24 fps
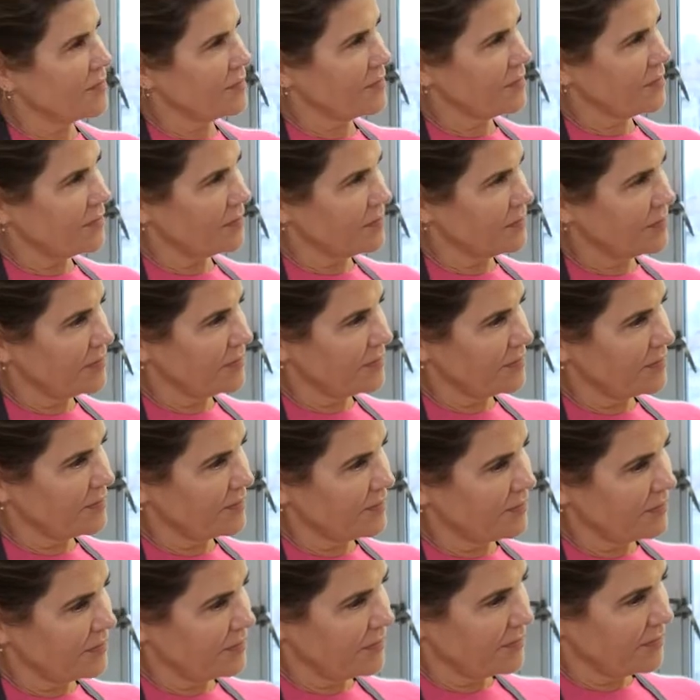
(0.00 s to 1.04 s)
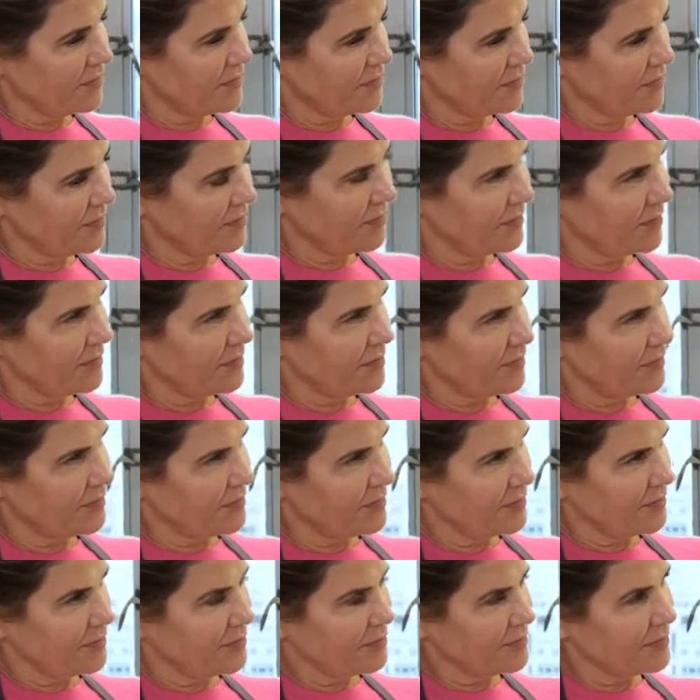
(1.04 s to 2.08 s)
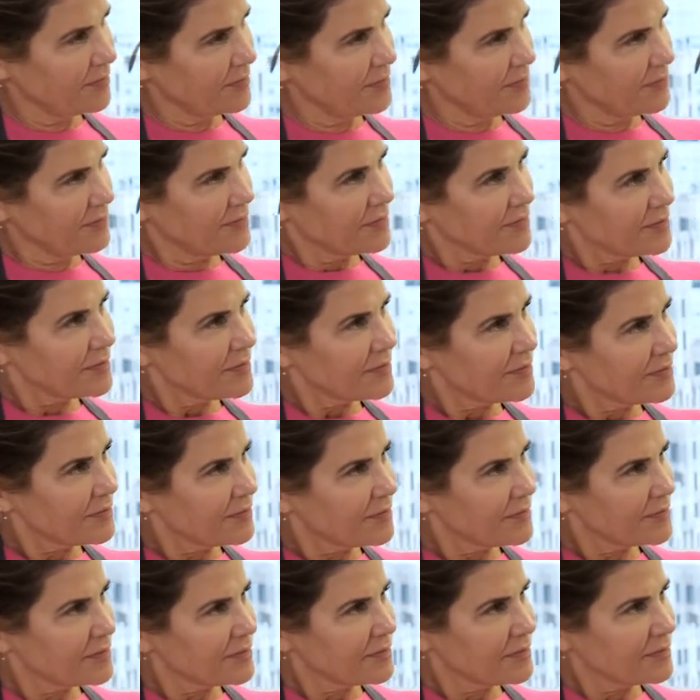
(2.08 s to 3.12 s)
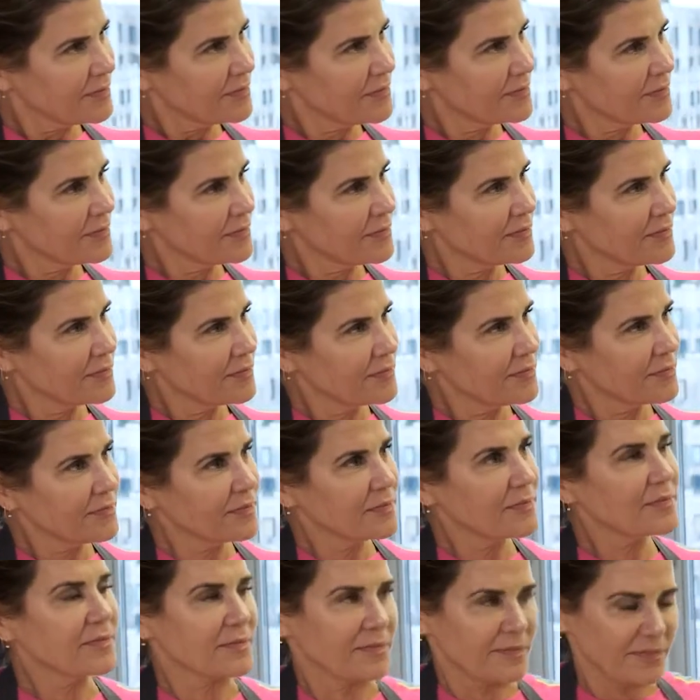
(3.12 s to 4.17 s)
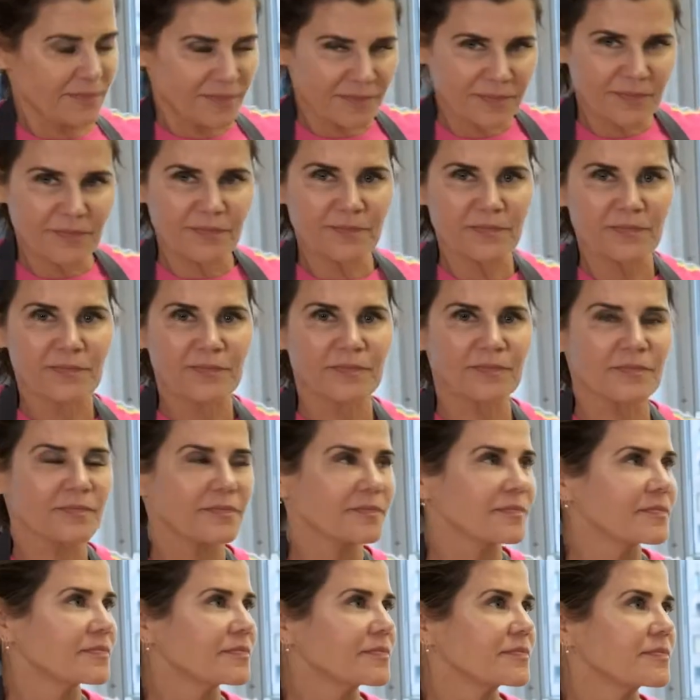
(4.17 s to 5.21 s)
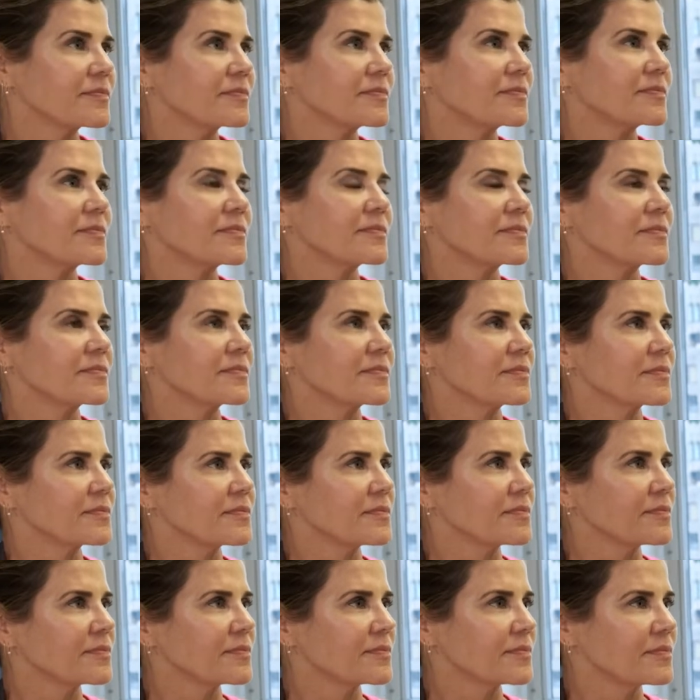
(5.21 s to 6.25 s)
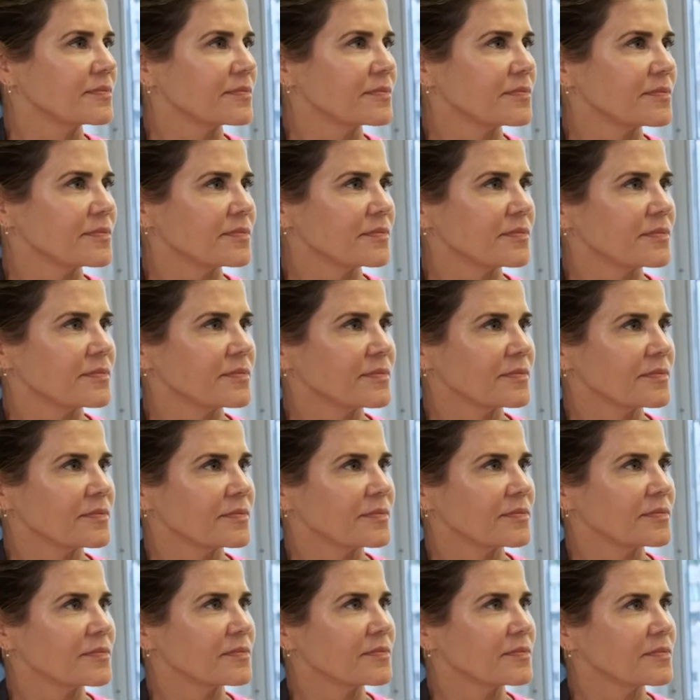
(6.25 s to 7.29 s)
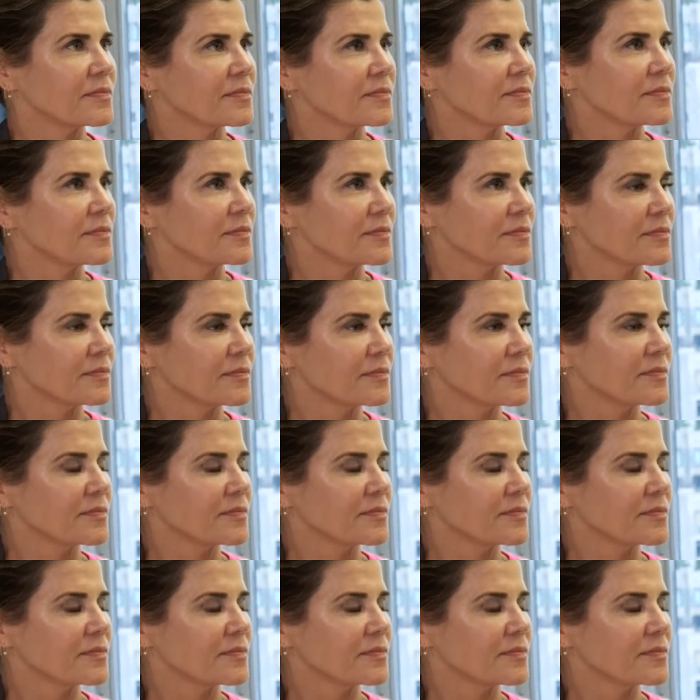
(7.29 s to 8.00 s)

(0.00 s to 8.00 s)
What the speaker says: The person shown says nothing.